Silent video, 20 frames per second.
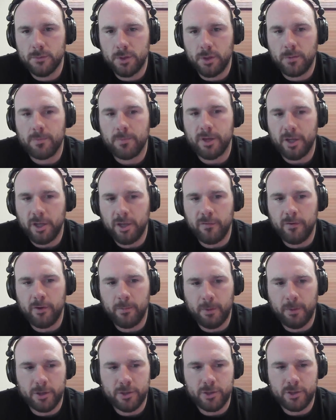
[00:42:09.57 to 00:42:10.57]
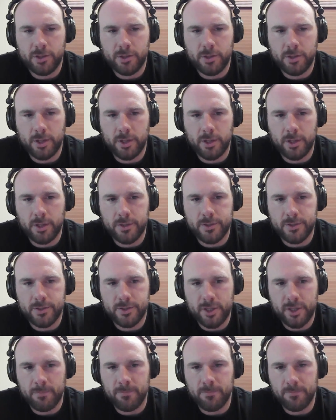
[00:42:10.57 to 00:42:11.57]
No, thank you very much. And the
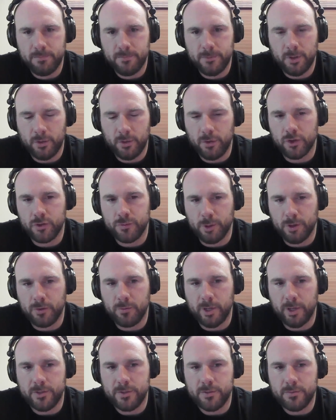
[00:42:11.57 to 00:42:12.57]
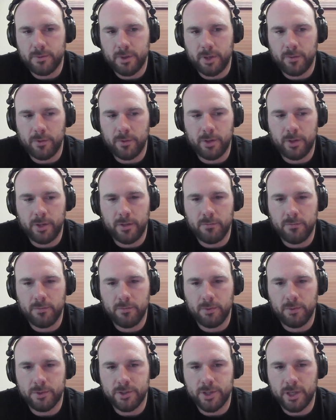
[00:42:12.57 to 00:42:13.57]
same, goes both ways. I really,
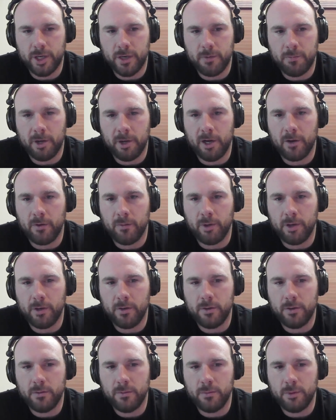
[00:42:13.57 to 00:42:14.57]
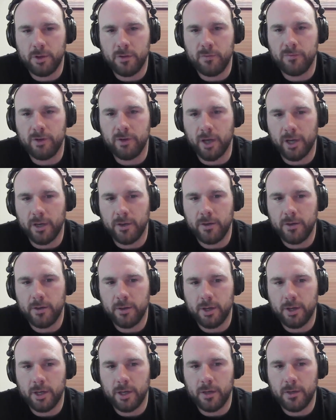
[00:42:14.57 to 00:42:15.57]
once again, admire what you've done
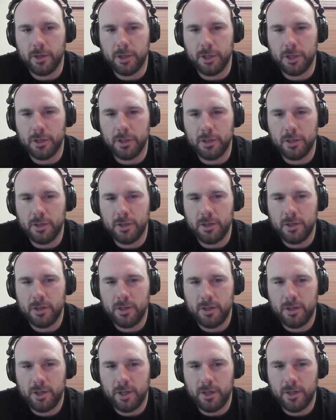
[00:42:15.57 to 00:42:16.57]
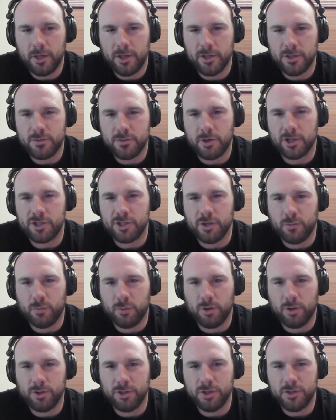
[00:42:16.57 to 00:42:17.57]
in the construction
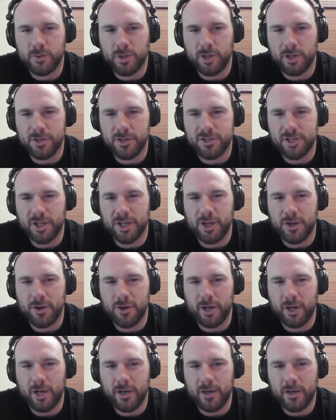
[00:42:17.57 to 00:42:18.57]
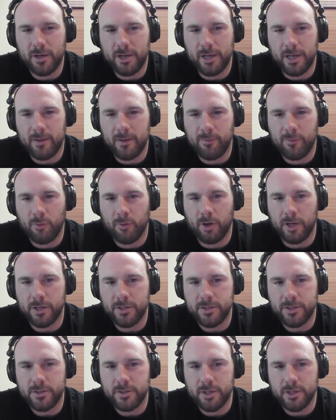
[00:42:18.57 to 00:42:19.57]
world, as well as on the internet, for
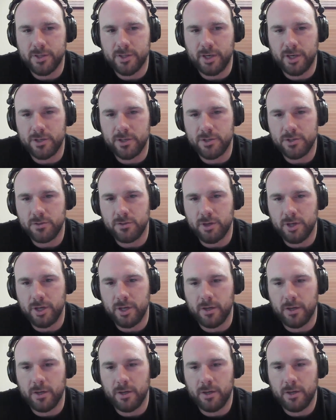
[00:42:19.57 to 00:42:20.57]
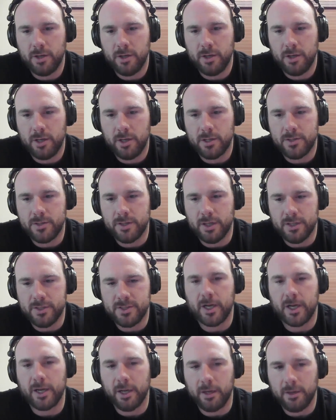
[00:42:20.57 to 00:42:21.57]
us as an industry. And it's
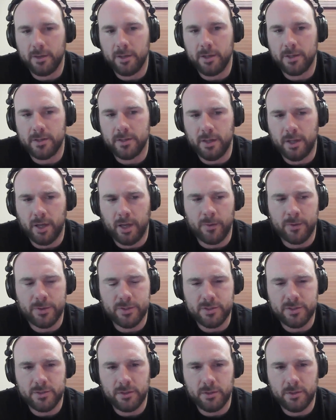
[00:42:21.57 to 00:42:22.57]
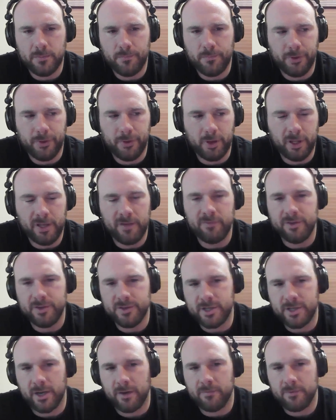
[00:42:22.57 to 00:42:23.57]
exciting. I always leave
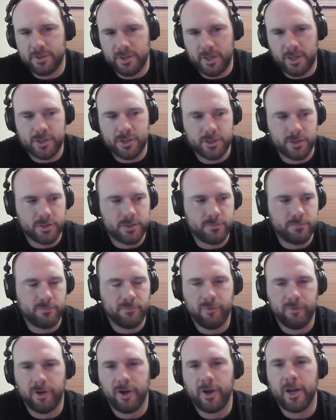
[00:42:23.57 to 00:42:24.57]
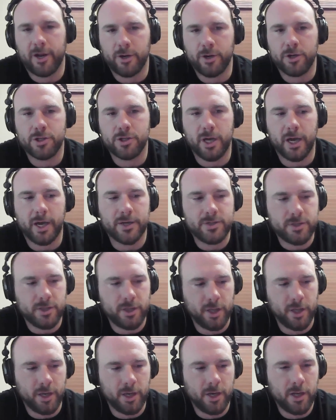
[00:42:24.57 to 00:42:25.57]
these conversations very energized,
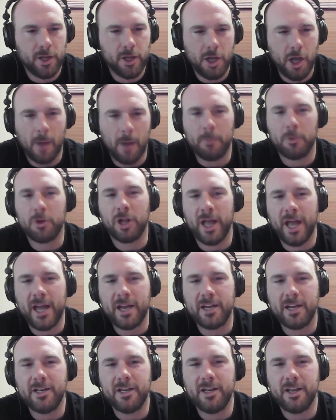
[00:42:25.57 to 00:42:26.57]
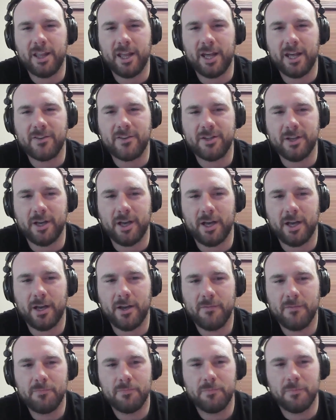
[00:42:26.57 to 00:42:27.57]
and I'm glad that
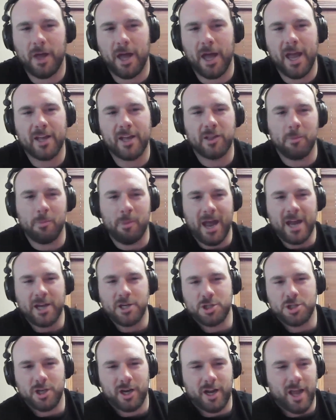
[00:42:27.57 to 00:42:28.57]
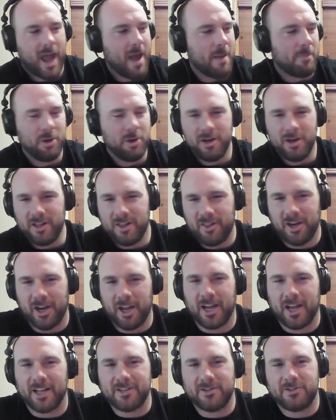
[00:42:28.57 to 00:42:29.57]
I had the bad happen, and then
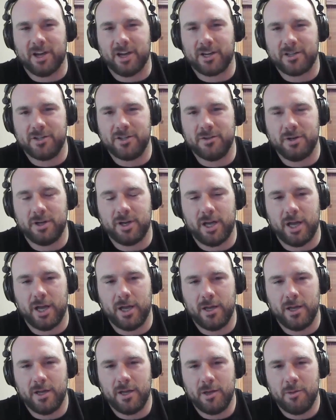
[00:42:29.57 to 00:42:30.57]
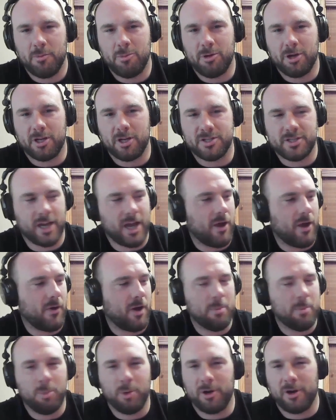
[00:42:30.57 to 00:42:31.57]
I got to talk to you today, because now
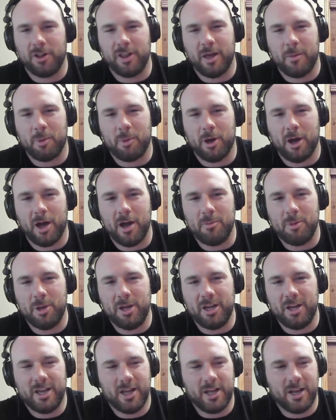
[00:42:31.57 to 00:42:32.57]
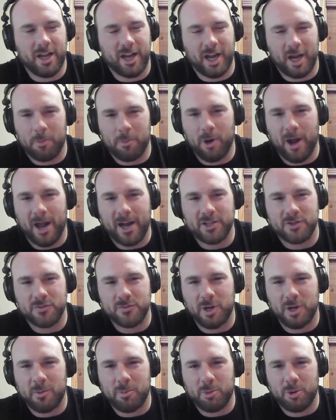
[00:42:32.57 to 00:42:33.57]
I put all that behind me, and I got to
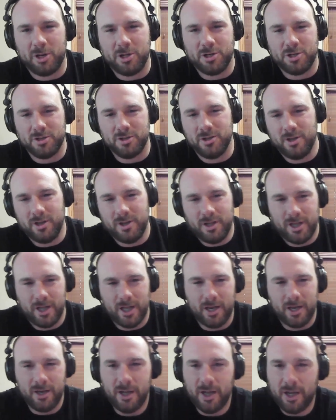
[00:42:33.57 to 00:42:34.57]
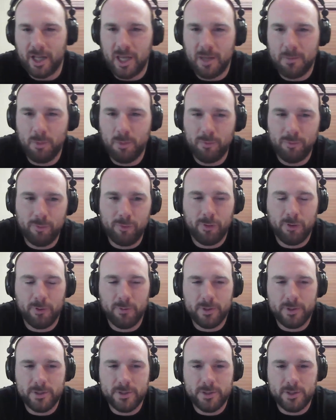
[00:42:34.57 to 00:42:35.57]
practice what I preach and keep moving
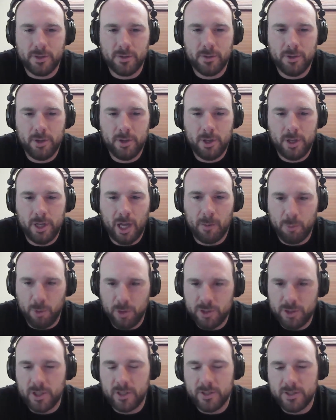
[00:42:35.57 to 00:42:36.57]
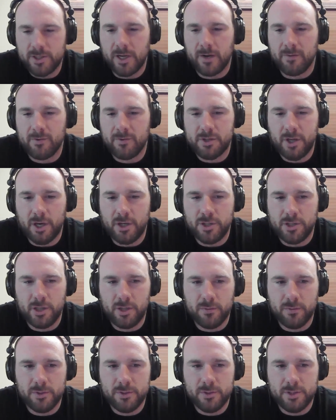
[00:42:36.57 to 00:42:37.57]
forward. So I appreciate this conversation.
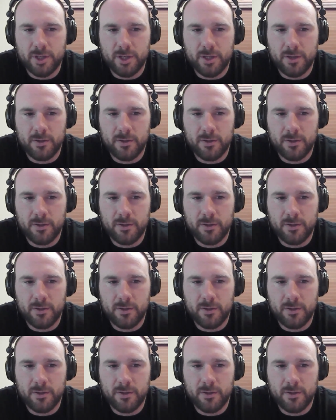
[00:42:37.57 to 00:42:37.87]
It was